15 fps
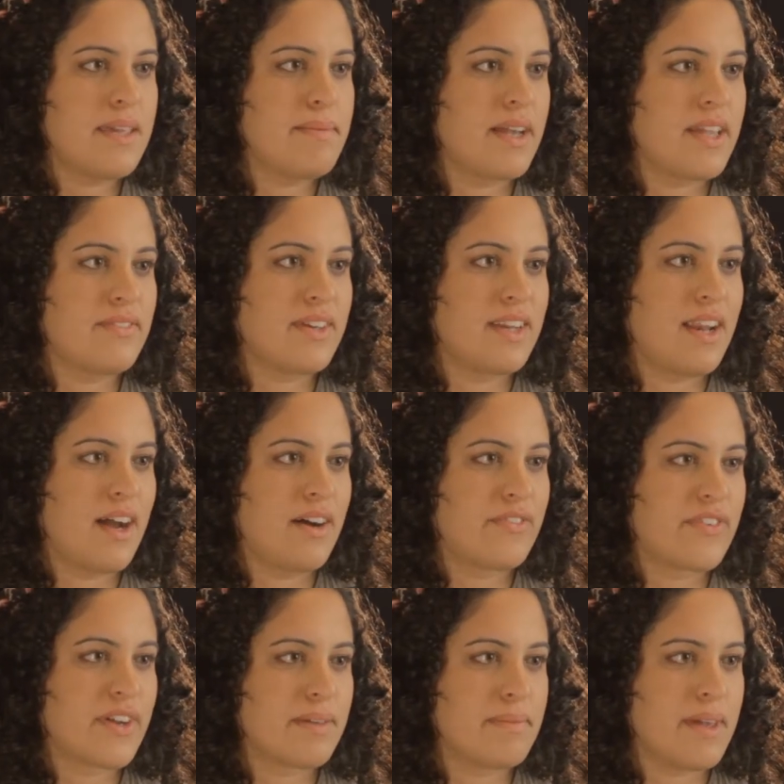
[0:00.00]
about heaven and how it
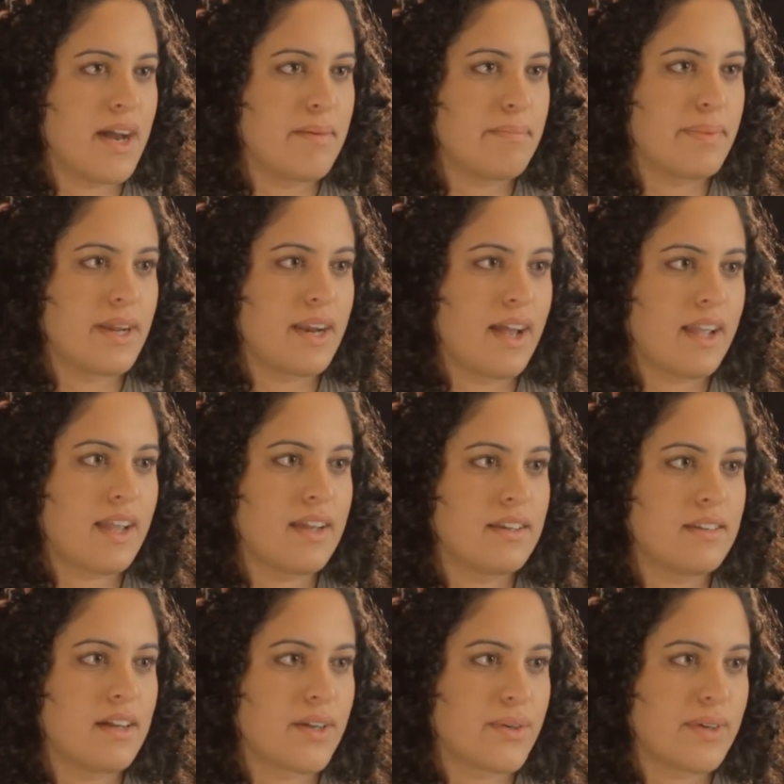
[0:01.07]
freaked me out, but I
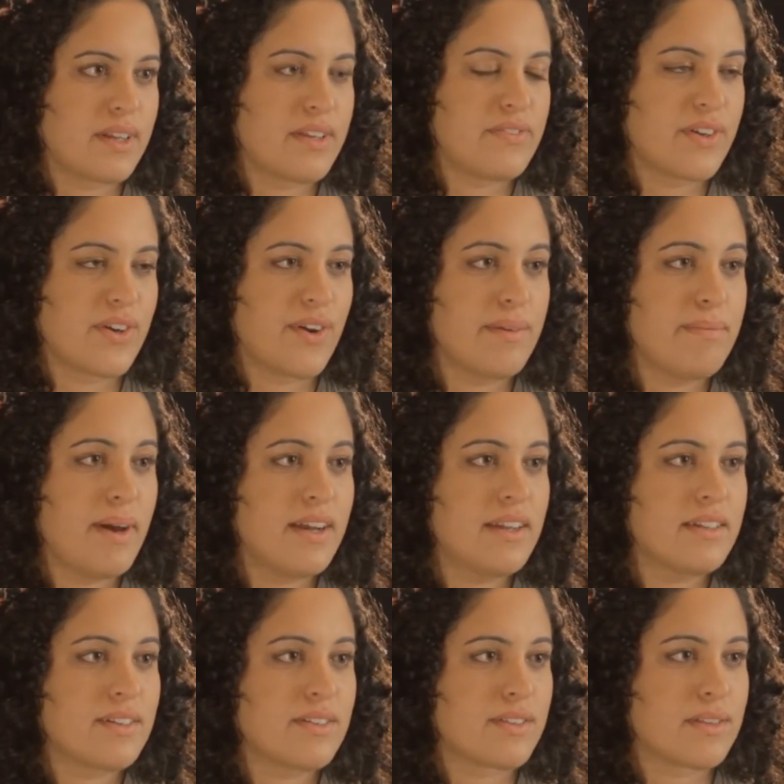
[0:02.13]
quickly forgot about
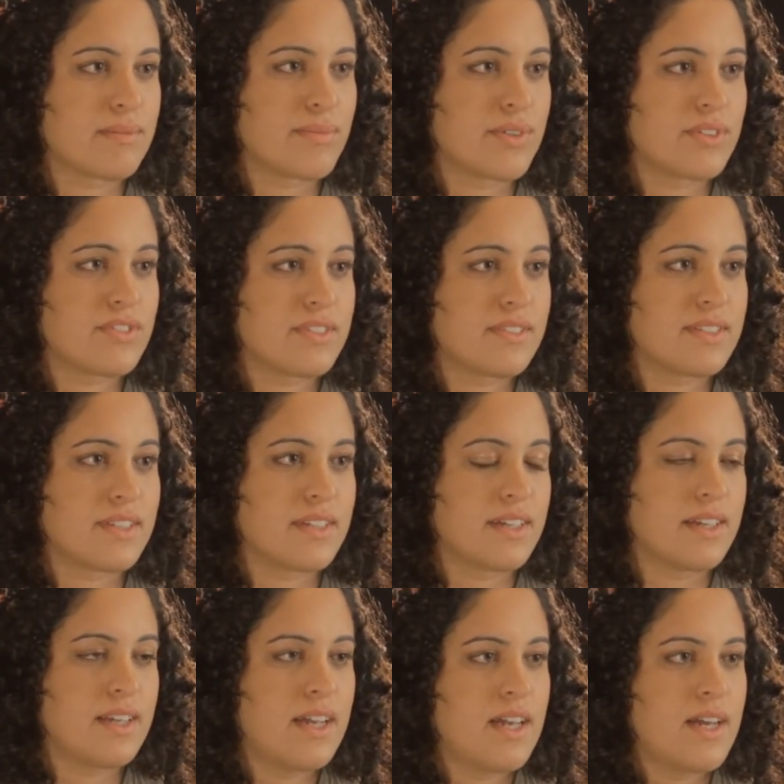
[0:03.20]
it because I was more interested
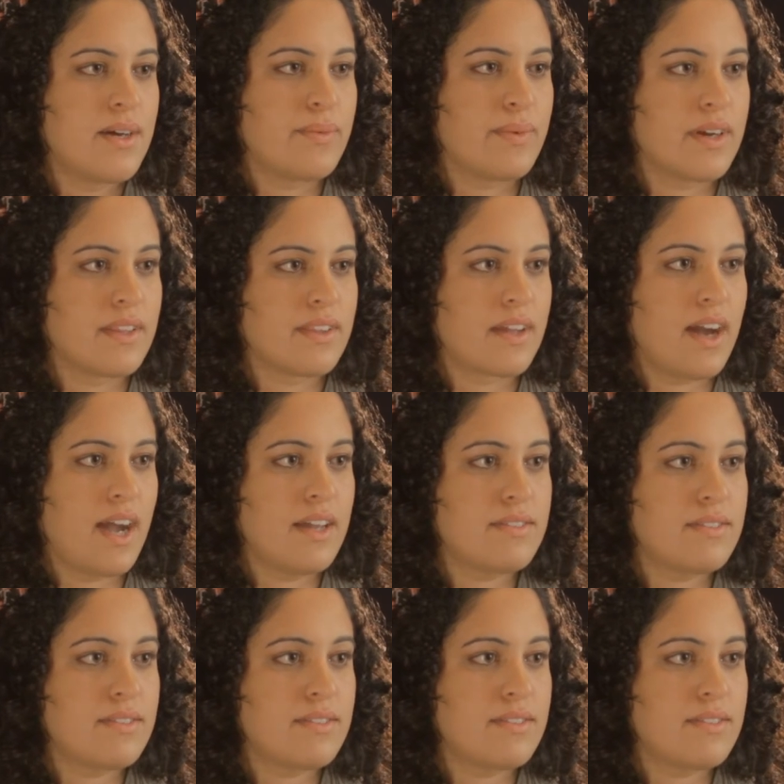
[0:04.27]
in one of the guys